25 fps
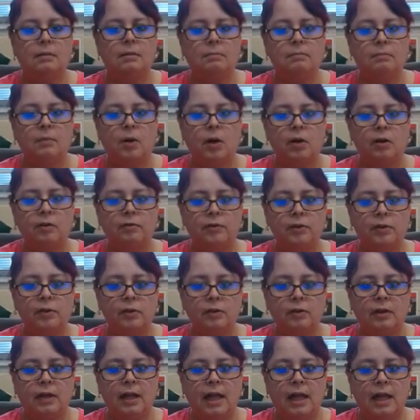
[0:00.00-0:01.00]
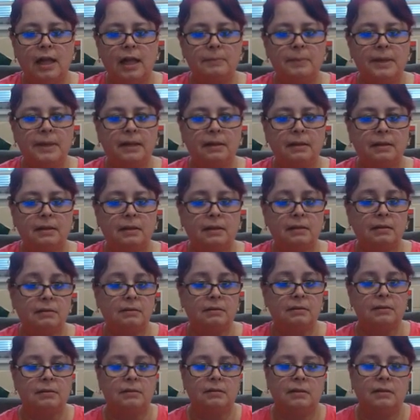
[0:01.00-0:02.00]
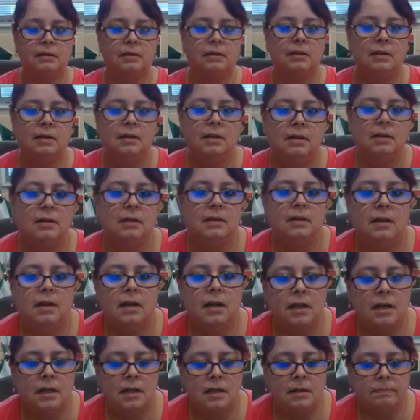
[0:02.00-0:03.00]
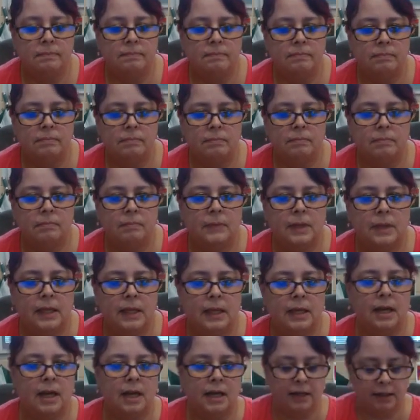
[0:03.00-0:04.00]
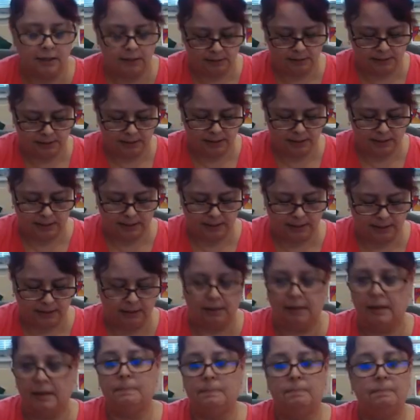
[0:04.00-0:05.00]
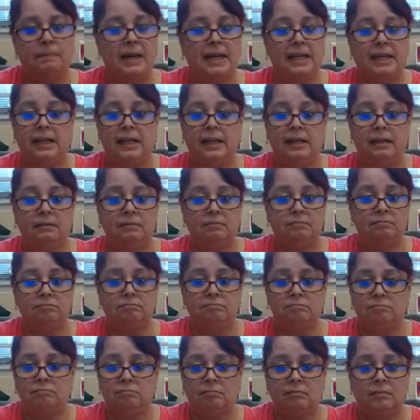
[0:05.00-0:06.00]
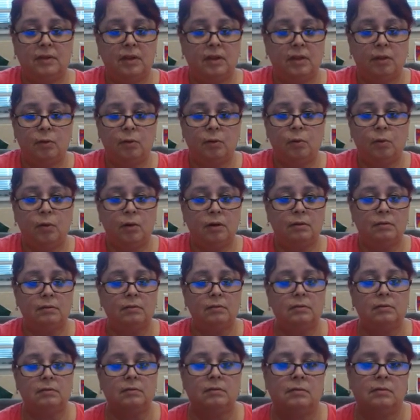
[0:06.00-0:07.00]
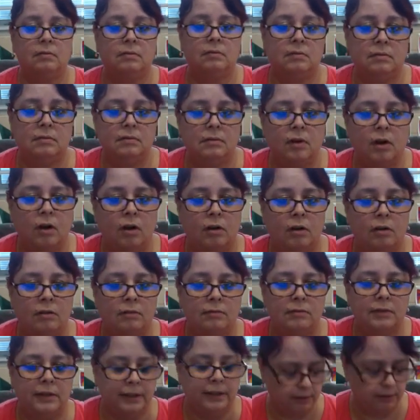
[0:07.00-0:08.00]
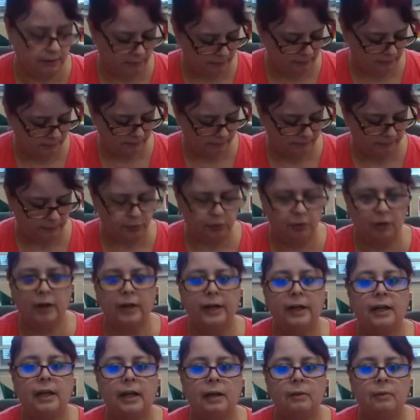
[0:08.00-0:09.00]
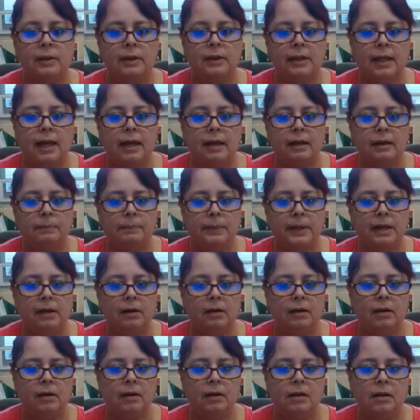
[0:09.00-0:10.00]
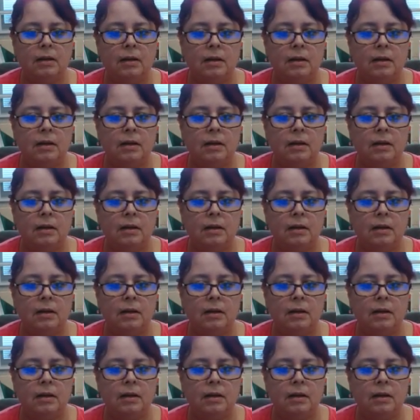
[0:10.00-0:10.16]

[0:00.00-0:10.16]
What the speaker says: Marvel comic, and I'm going to say Mighty Thor, or here, sorry, I want that up here